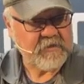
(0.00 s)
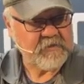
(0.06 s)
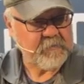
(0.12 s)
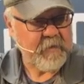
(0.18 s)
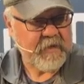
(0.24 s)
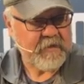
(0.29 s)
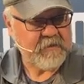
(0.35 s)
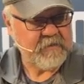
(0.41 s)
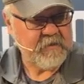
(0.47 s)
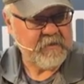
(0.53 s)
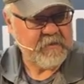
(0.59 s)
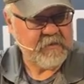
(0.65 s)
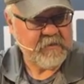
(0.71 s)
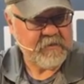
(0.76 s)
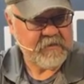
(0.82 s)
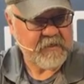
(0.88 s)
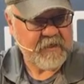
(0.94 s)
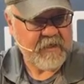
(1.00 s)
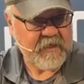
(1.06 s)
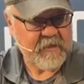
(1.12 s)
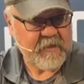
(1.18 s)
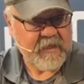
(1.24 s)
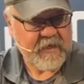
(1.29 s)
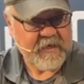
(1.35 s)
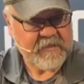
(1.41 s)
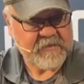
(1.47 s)
well spent. Because
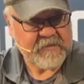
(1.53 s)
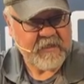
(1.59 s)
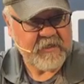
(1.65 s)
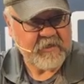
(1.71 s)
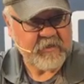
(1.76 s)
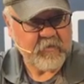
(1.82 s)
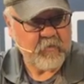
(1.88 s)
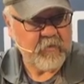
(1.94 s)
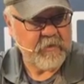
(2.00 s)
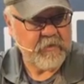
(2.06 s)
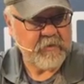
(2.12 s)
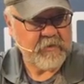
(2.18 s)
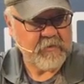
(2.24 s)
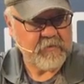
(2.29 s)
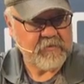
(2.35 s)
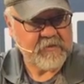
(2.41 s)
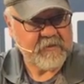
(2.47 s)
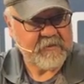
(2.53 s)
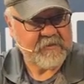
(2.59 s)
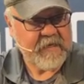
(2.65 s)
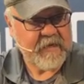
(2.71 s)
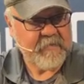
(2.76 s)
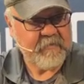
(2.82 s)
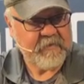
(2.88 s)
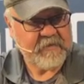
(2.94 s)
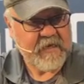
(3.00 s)
again, like I said, you will use it
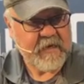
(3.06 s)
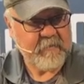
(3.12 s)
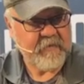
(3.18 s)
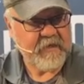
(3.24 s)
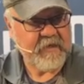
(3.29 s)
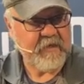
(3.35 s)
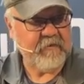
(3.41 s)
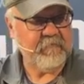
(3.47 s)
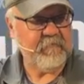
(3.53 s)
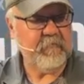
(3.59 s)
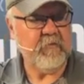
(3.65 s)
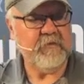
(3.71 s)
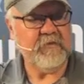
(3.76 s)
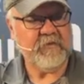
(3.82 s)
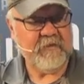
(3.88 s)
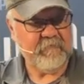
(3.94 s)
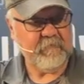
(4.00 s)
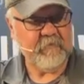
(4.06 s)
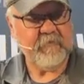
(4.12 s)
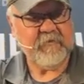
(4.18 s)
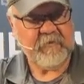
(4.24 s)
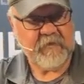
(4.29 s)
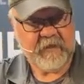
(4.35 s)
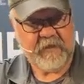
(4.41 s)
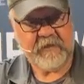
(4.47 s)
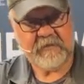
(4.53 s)
time and time again for
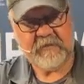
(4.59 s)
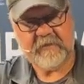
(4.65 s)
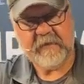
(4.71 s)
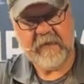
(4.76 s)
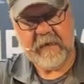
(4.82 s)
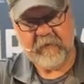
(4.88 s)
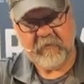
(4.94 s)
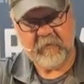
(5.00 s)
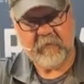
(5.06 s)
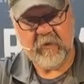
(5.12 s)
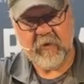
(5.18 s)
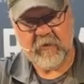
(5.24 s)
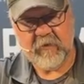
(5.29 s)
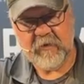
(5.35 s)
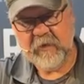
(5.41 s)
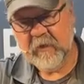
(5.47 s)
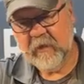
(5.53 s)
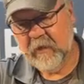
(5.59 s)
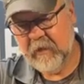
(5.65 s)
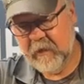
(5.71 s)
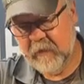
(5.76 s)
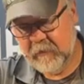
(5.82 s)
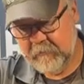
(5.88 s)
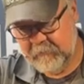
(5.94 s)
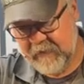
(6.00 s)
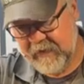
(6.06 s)
different things down the road.
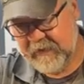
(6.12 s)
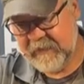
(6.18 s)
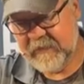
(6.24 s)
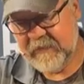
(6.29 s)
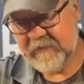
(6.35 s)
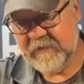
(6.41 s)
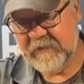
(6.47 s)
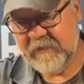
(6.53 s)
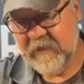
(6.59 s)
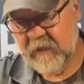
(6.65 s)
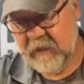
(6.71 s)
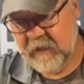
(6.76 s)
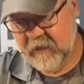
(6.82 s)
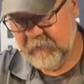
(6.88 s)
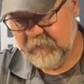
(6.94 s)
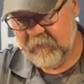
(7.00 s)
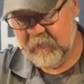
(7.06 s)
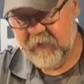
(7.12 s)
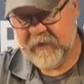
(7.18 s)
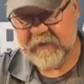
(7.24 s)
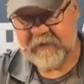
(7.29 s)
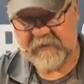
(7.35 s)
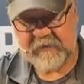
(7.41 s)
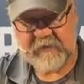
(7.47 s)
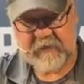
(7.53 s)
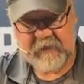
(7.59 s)
Maintenance,
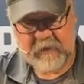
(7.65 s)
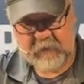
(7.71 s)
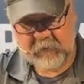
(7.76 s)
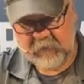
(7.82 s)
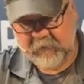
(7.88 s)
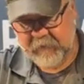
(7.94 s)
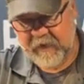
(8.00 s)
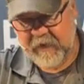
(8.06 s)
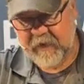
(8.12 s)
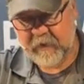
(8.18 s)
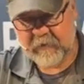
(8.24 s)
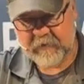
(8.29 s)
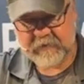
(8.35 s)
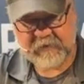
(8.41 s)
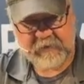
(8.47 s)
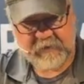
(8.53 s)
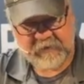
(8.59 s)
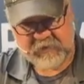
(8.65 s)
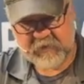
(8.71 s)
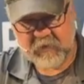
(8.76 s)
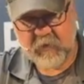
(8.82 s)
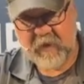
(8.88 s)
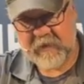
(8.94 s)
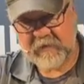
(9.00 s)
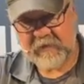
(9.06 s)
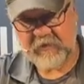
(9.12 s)
upgrades, repairs,
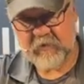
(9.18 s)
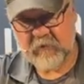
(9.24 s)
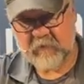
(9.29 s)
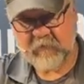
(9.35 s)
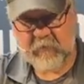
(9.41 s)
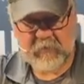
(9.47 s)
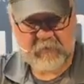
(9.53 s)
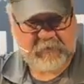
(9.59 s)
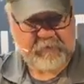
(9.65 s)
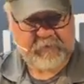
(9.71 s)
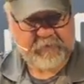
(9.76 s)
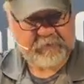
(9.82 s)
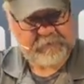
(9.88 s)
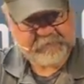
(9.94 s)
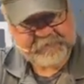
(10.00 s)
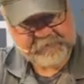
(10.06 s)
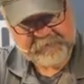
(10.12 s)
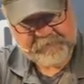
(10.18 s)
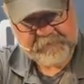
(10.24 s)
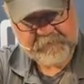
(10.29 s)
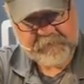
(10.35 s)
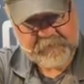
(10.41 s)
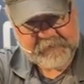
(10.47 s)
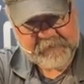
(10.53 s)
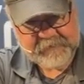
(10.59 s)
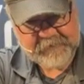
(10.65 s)
so on and so forth.
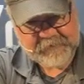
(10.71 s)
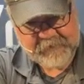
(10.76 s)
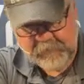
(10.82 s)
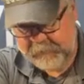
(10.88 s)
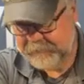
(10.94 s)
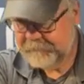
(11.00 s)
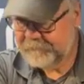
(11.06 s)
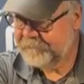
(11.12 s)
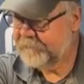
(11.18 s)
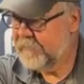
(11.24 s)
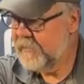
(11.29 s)
So